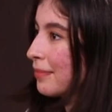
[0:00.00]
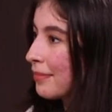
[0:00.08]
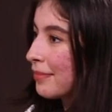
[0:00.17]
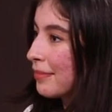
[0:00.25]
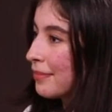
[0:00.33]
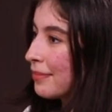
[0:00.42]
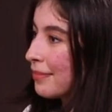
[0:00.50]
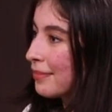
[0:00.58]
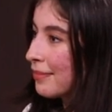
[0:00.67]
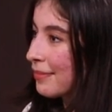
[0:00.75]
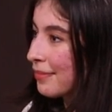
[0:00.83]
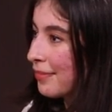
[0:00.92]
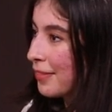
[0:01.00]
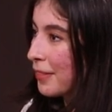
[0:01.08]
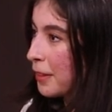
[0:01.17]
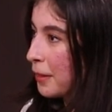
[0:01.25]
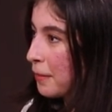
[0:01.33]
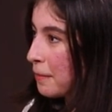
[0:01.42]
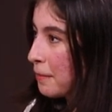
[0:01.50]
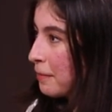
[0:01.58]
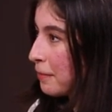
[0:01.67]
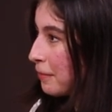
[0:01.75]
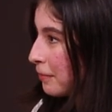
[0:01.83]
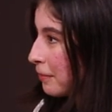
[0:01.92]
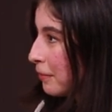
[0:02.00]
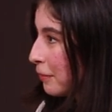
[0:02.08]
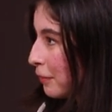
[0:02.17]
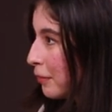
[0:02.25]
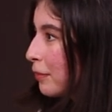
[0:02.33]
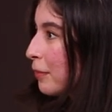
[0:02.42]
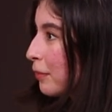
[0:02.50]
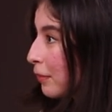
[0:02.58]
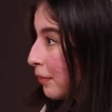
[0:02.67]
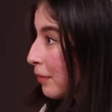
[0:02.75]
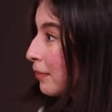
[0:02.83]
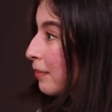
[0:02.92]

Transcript: No words are spoken by the person on screen.